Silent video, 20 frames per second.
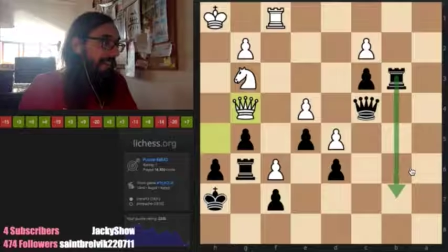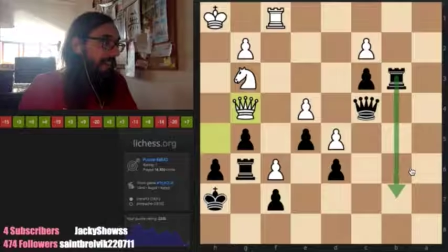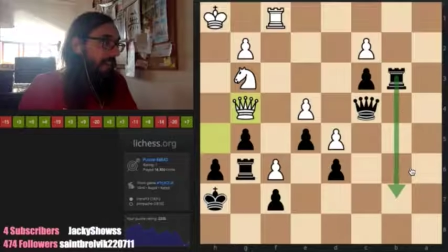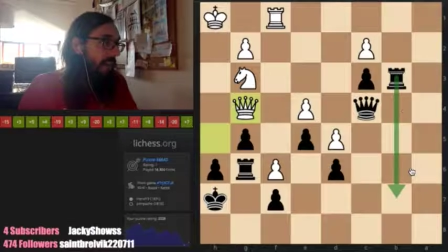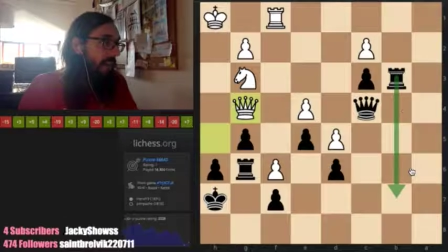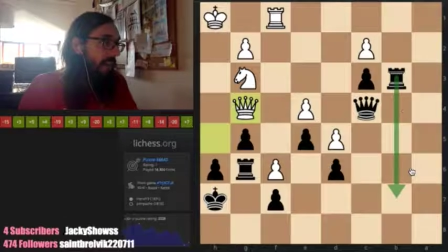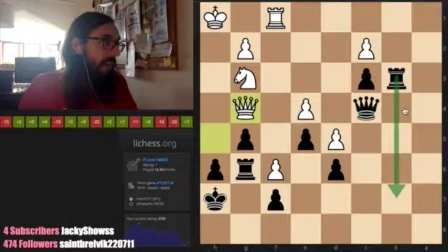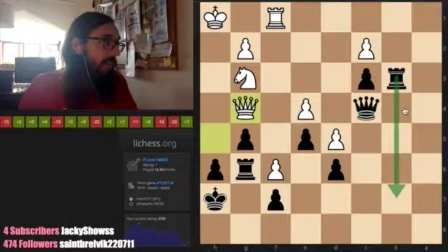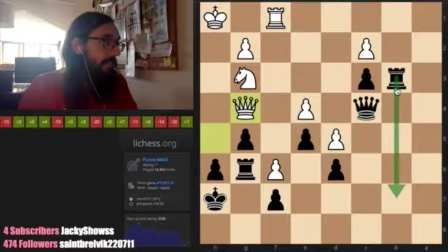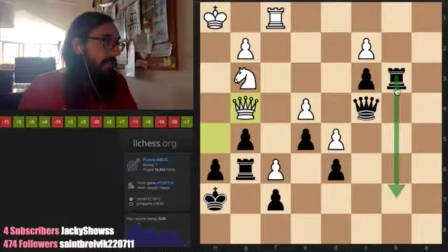
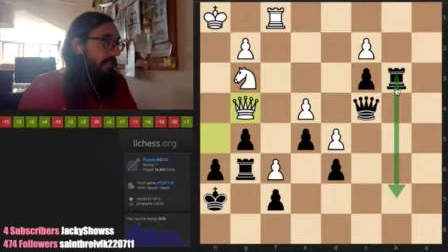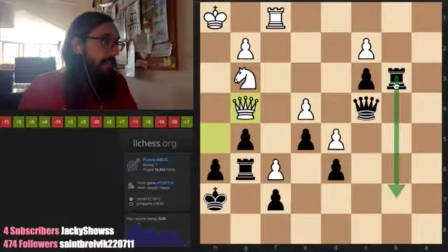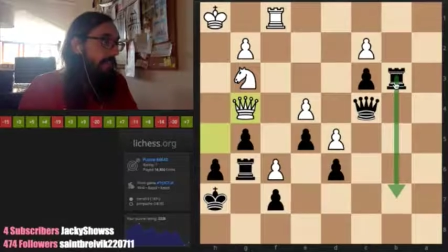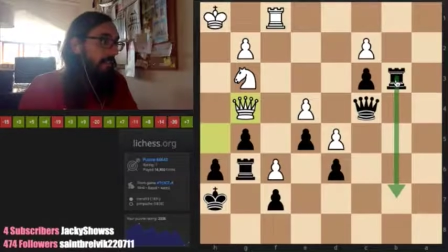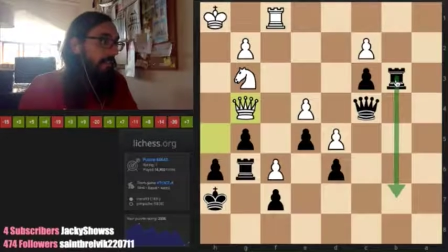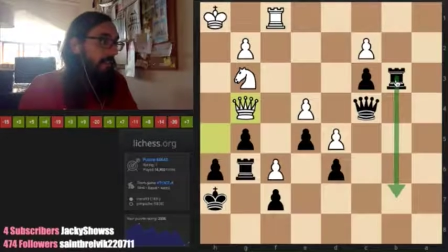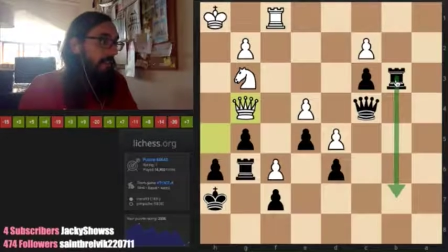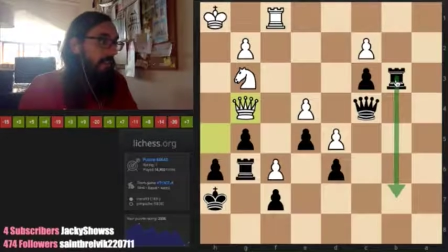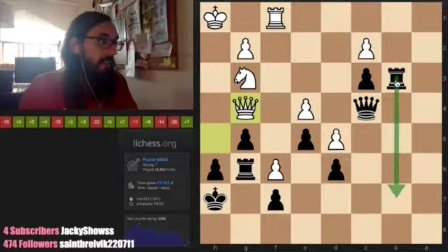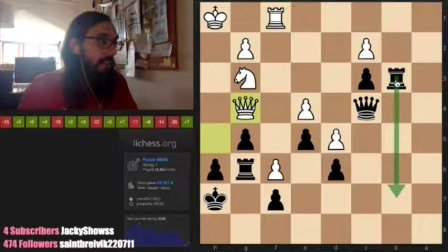Yeah, I think
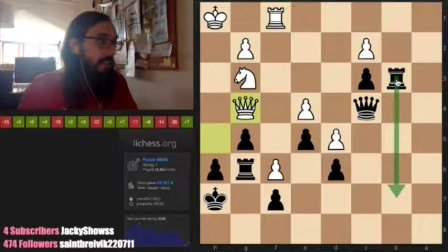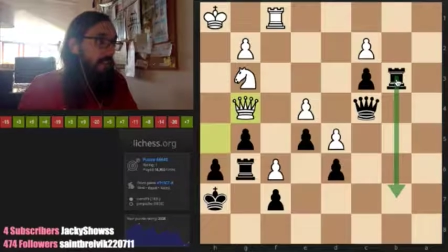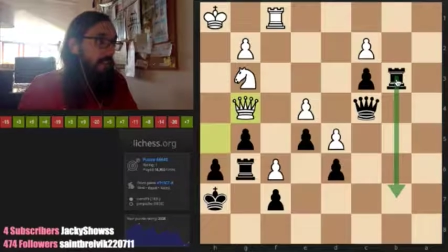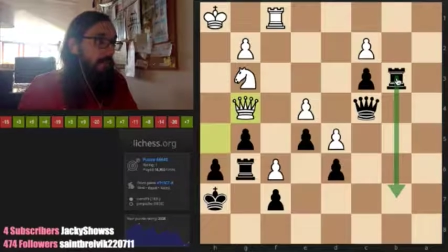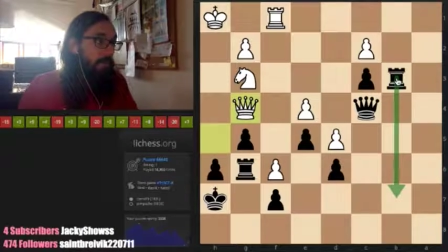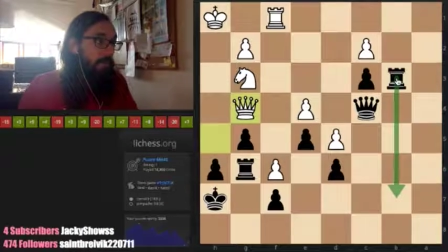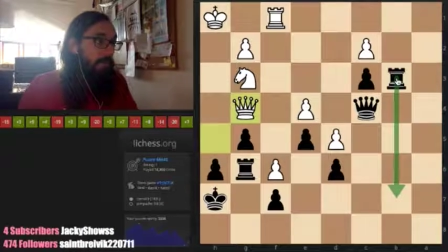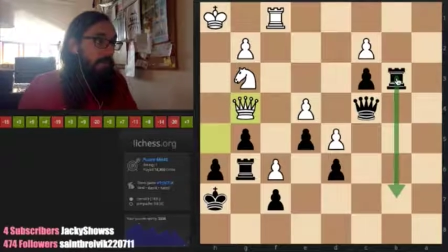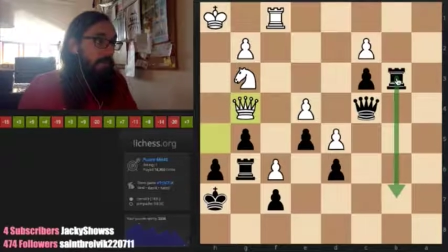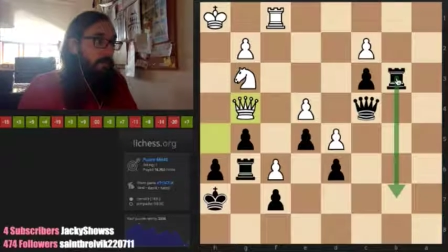that
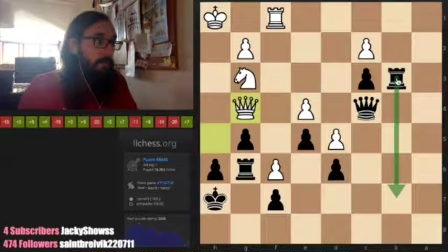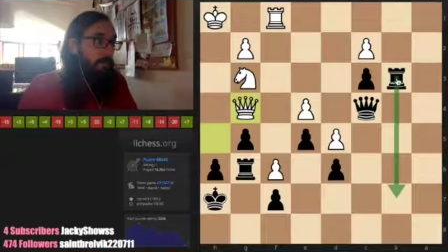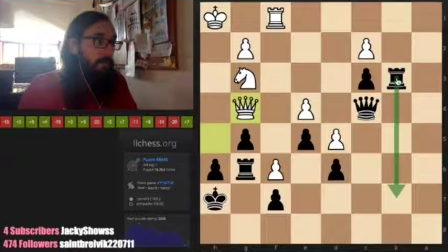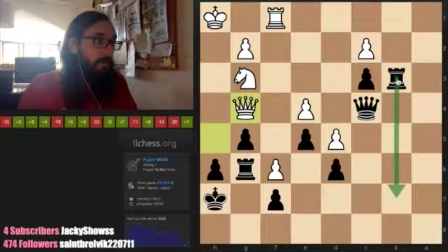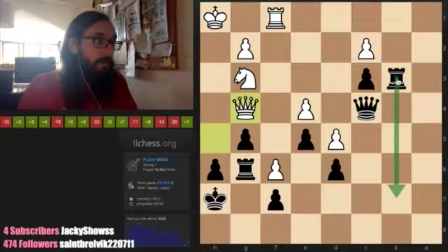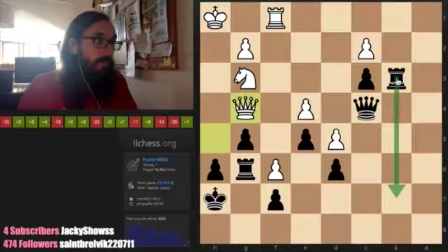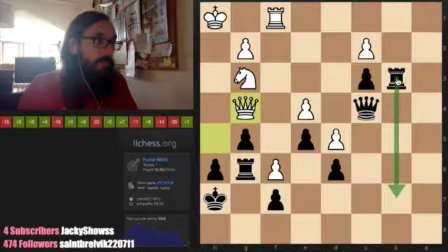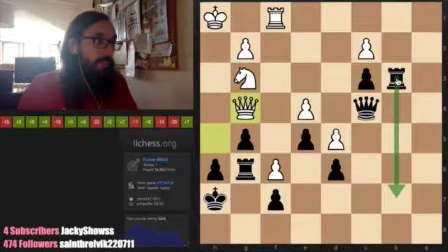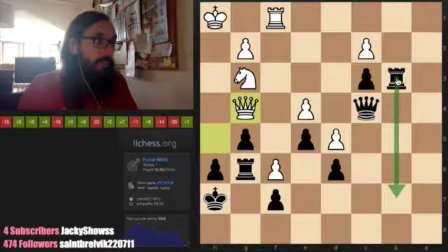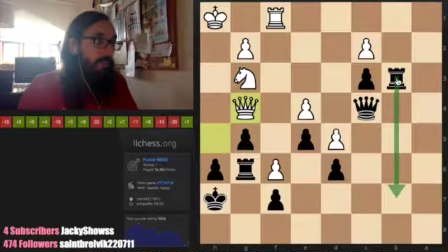has to be the
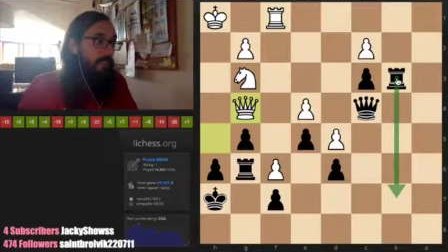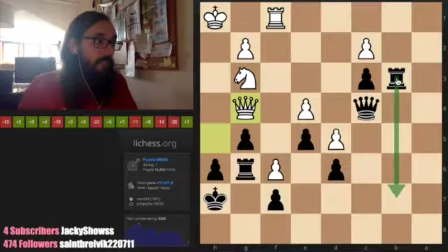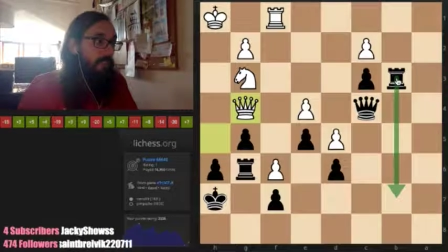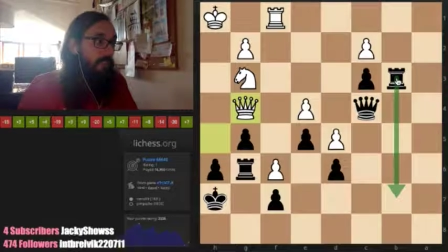move.